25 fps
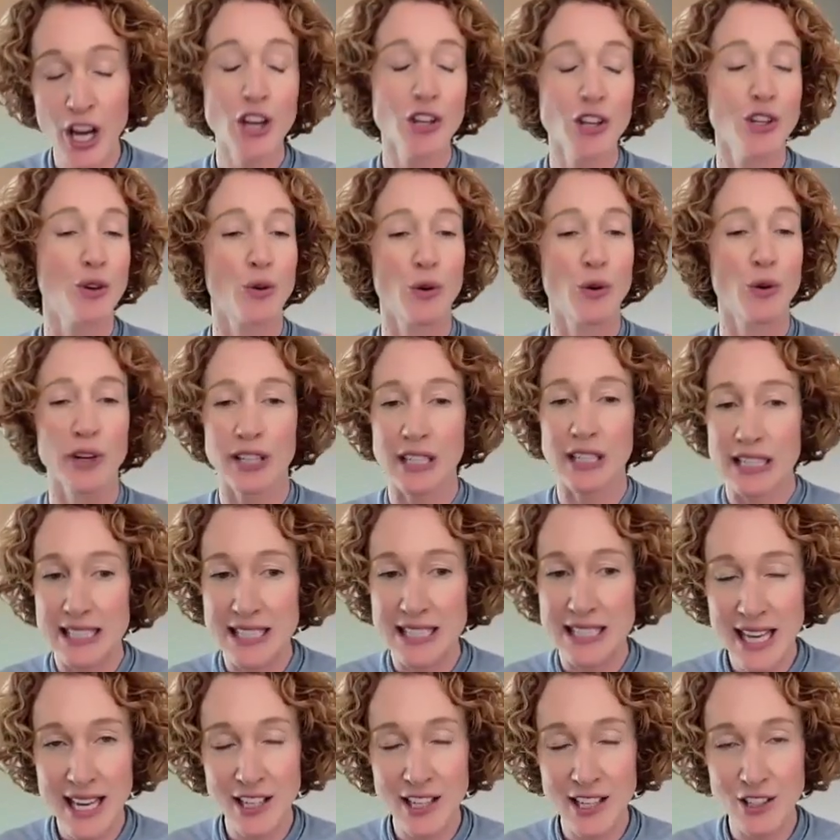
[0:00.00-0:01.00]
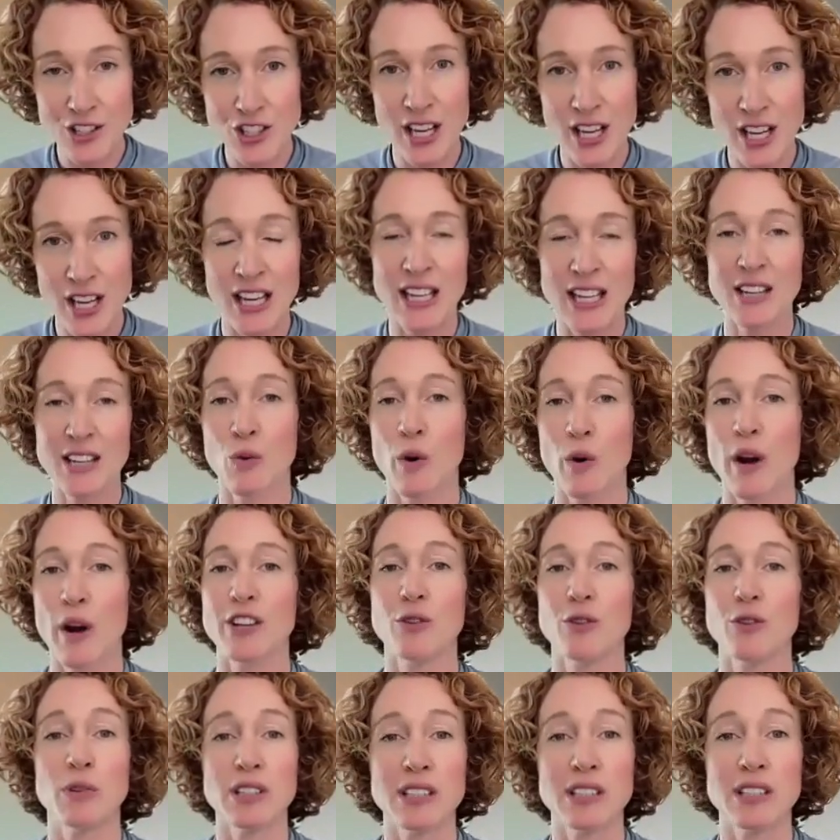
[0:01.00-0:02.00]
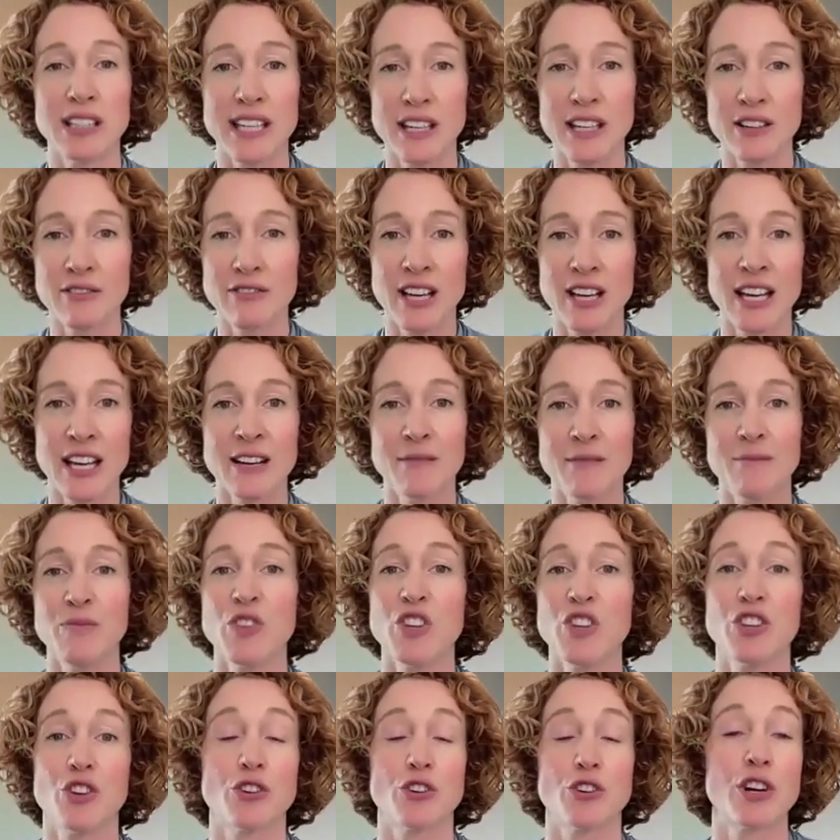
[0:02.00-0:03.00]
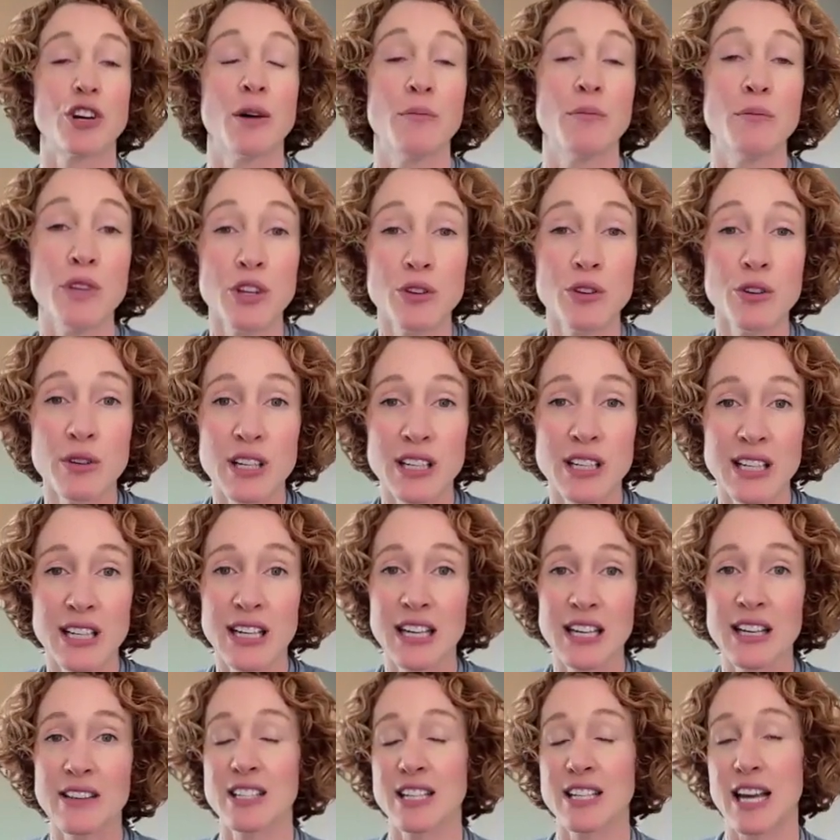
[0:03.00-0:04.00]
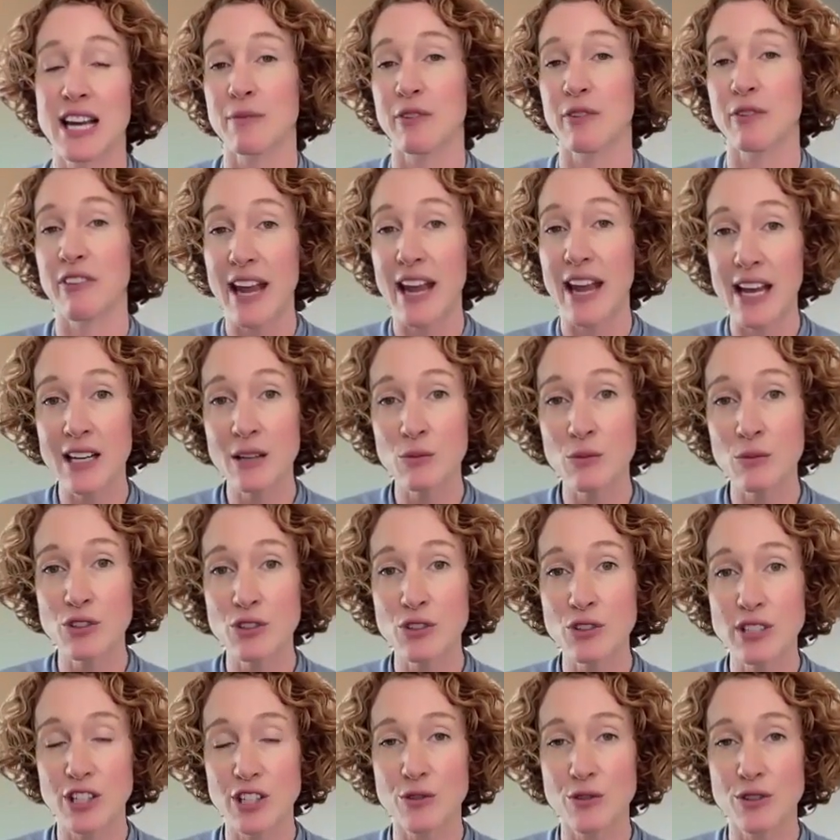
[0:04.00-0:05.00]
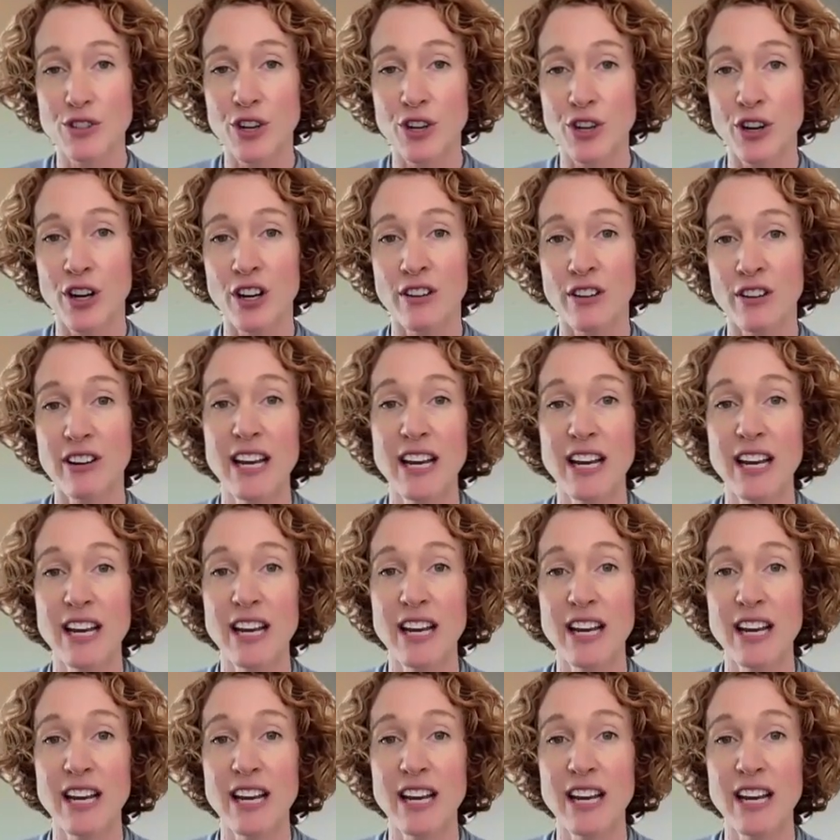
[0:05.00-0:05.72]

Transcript: your organization, what you believe in, your community, the type of animals that you serve.